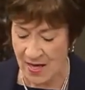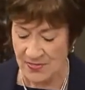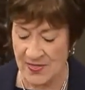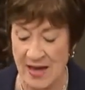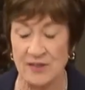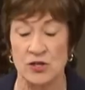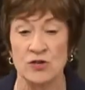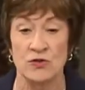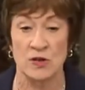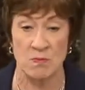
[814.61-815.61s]
that
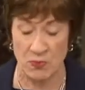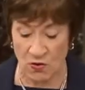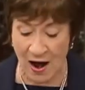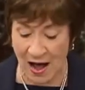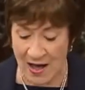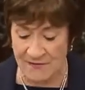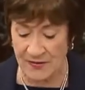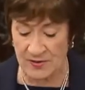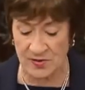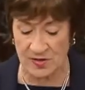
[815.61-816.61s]
to deprive
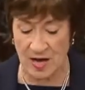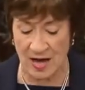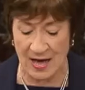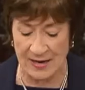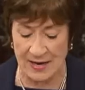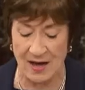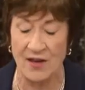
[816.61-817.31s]
Assad